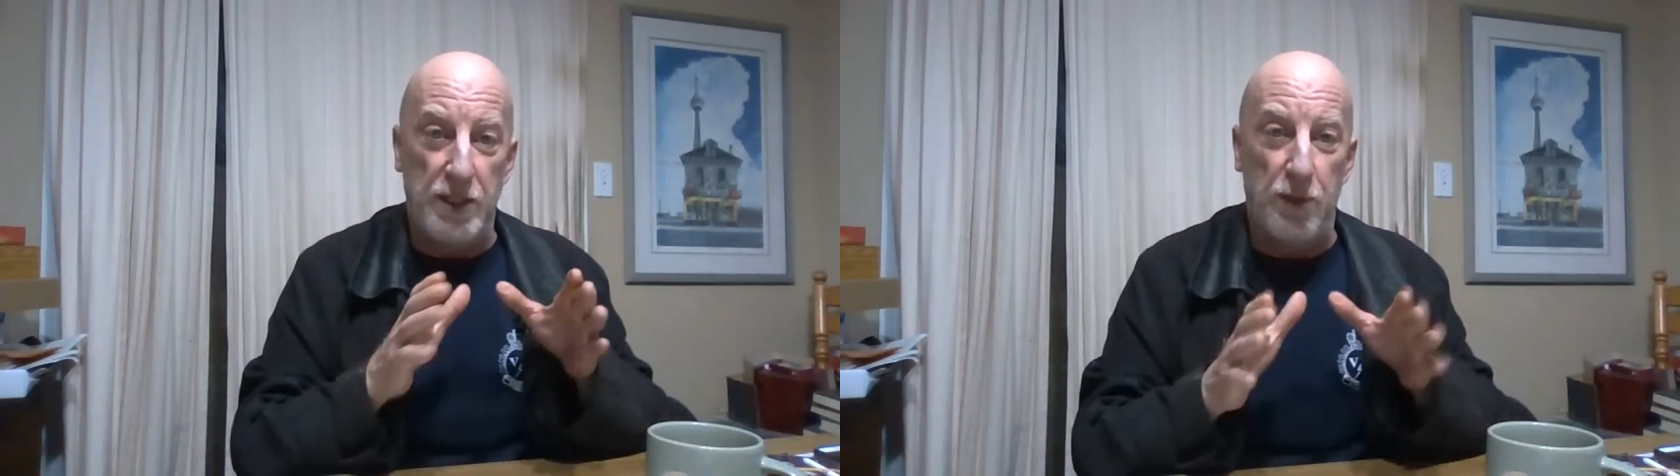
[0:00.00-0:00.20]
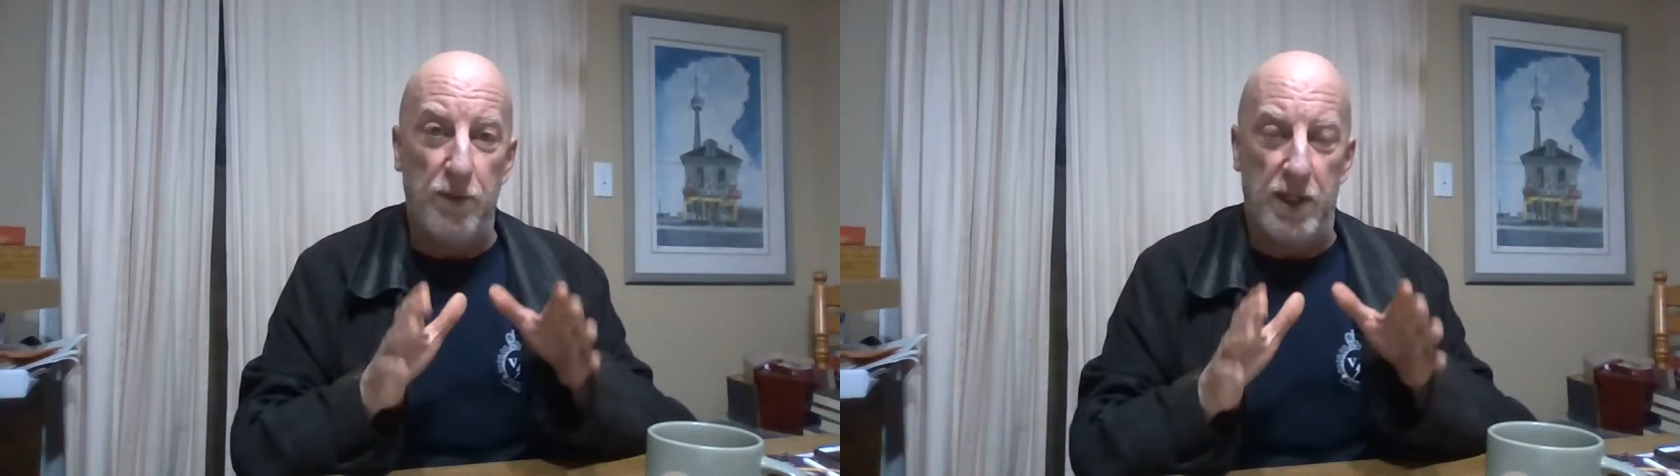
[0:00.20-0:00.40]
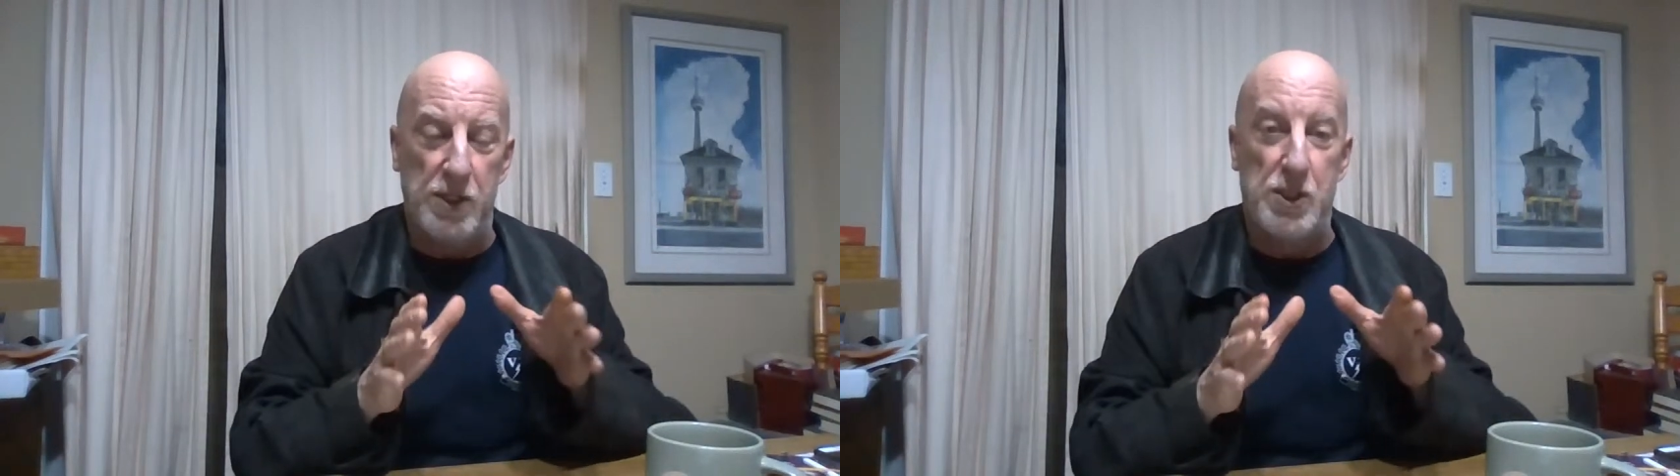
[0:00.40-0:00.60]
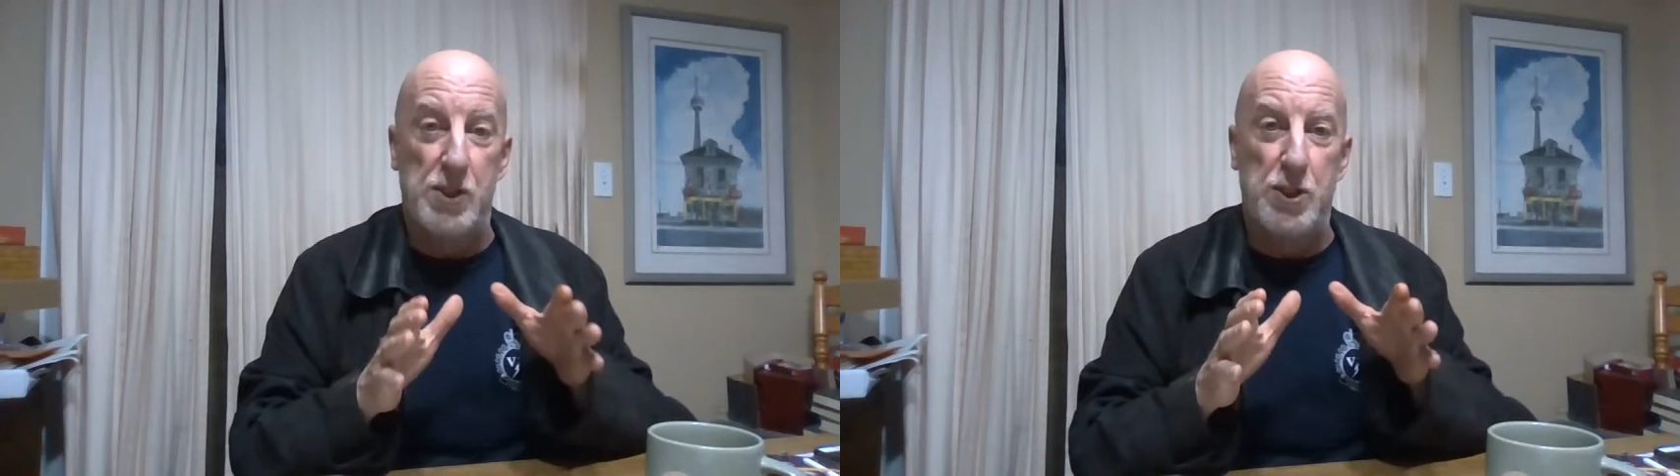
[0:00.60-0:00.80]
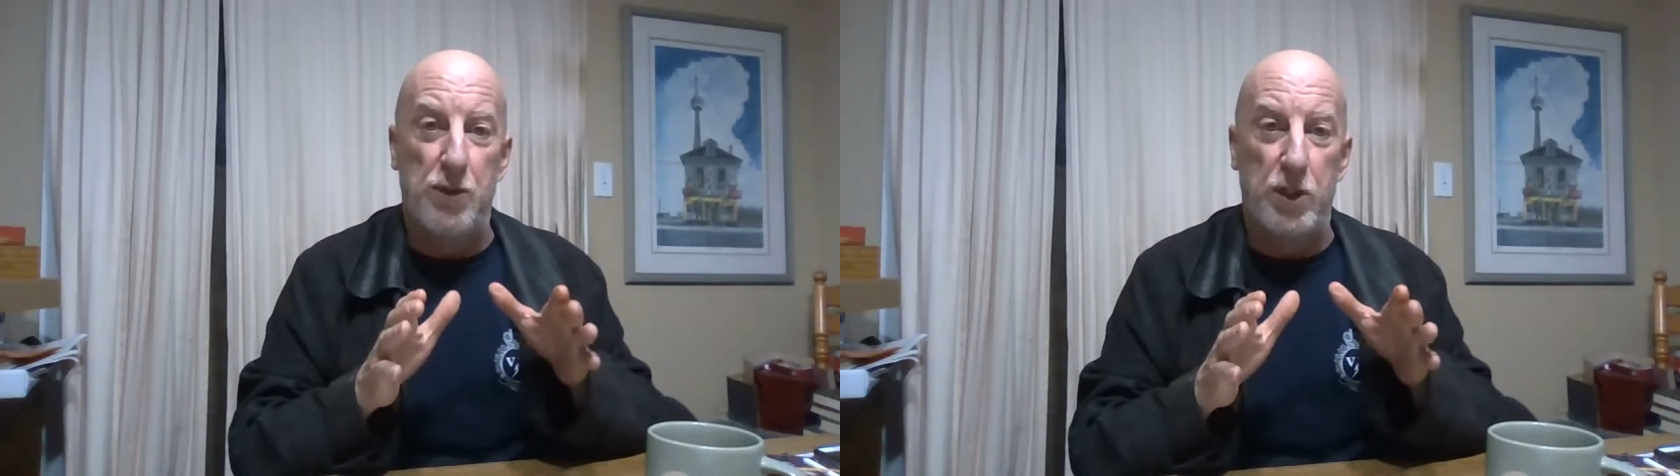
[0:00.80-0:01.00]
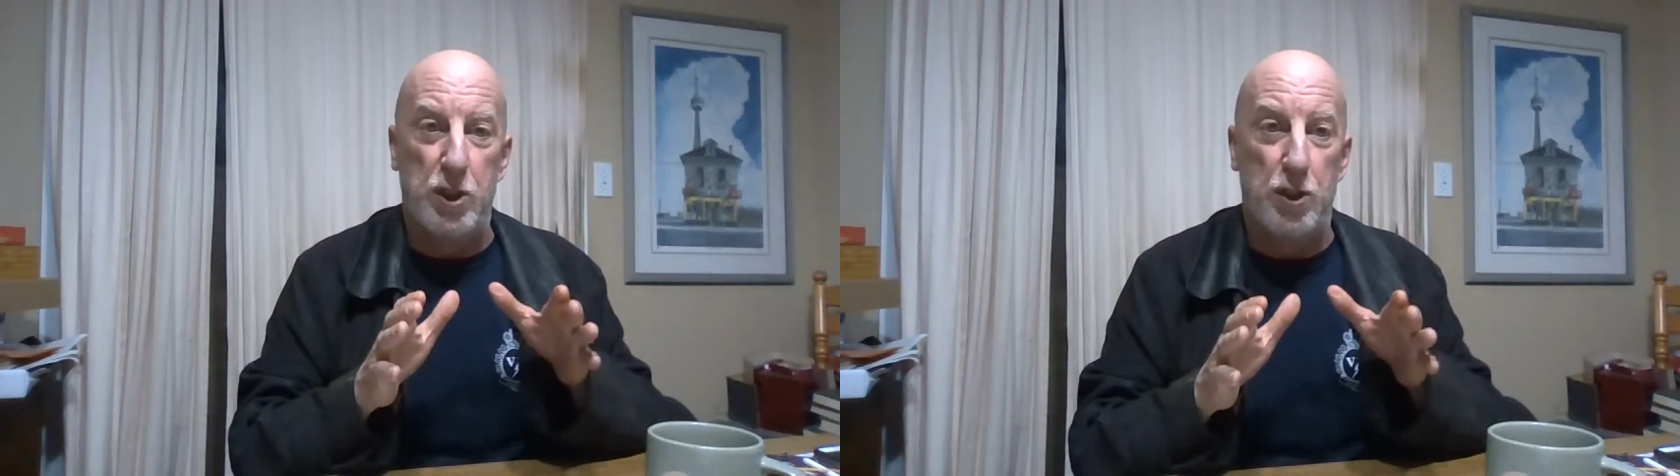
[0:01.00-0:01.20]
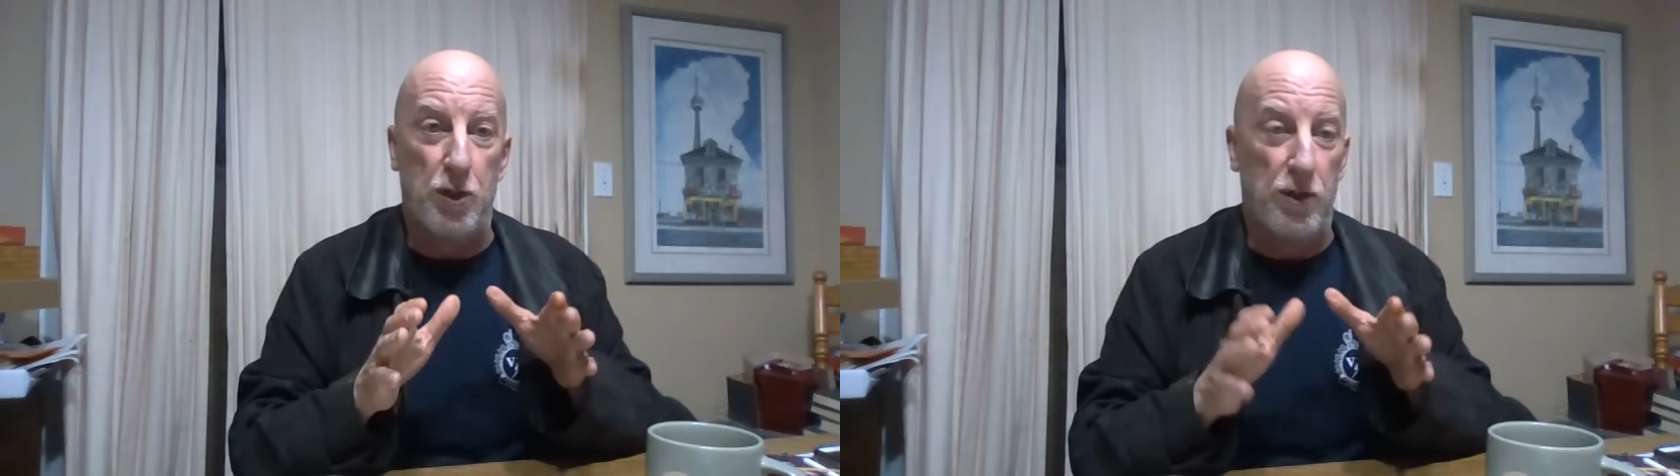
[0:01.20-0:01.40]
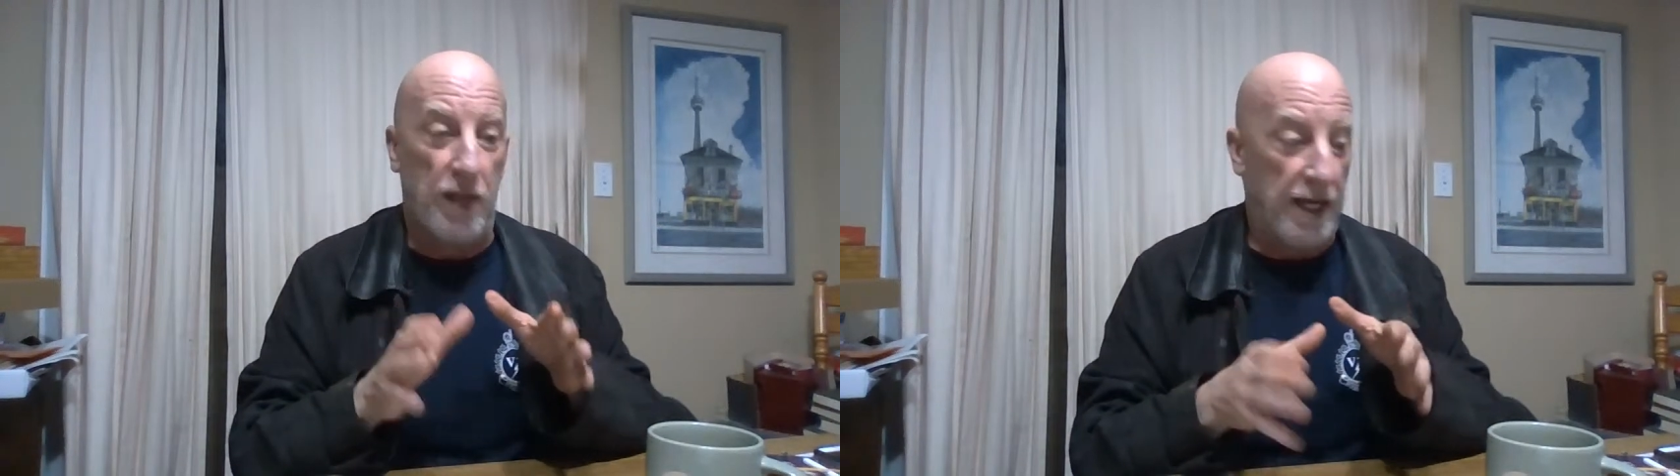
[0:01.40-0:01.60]
do this is to
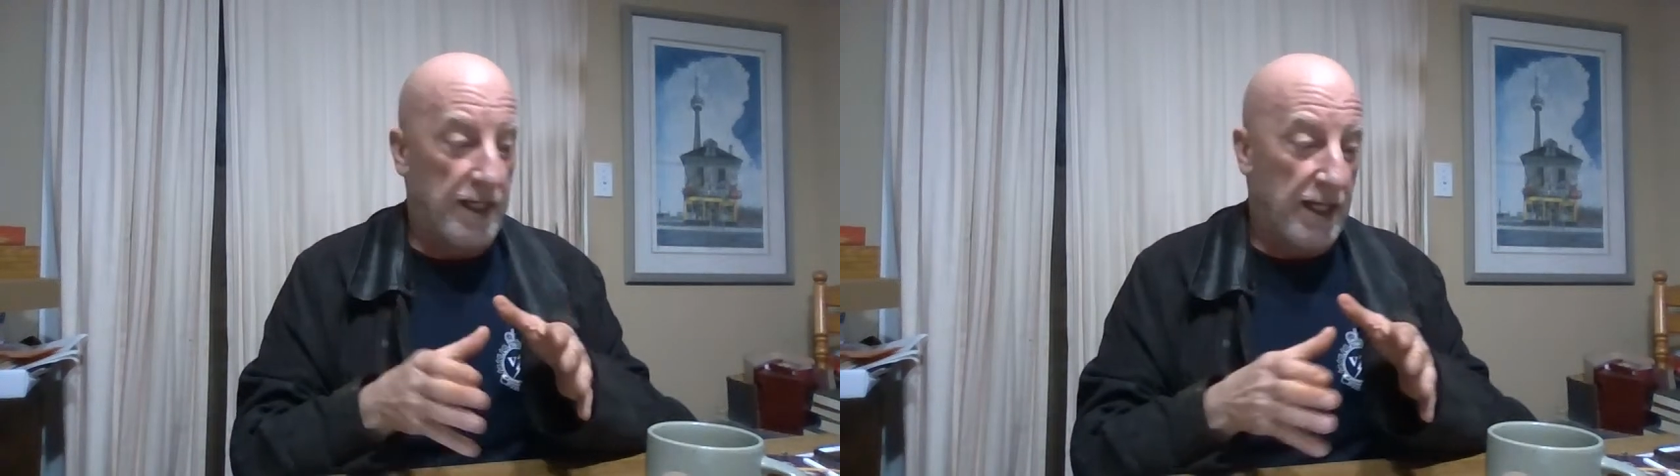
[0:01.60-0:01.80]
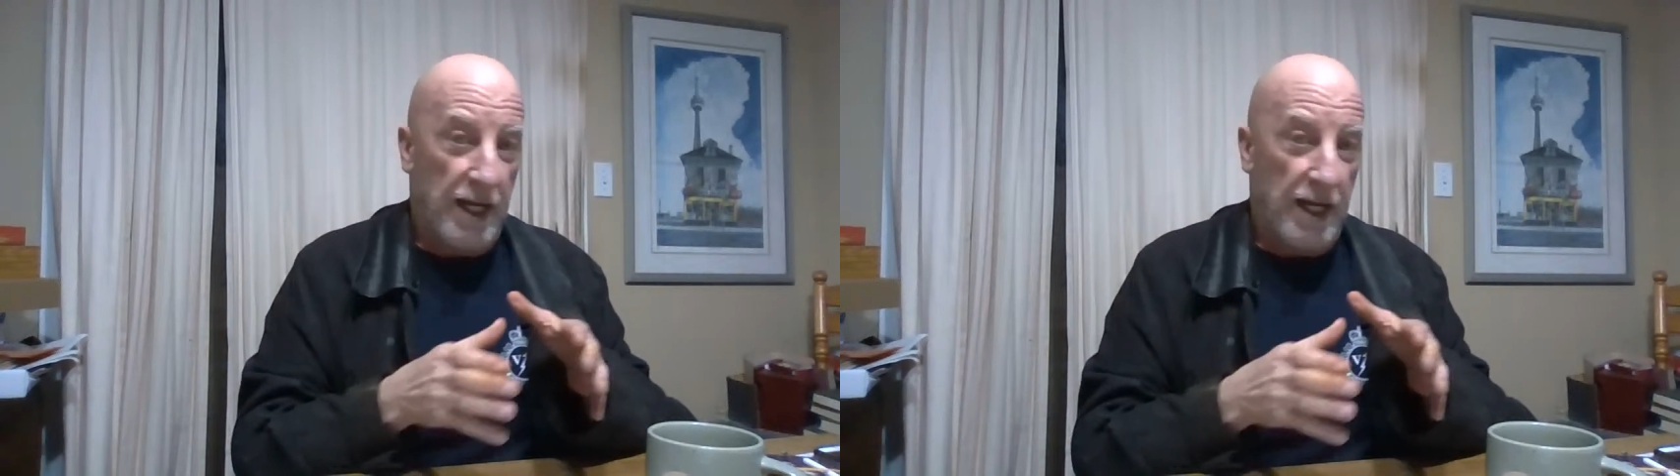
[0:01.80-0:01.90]
ensure that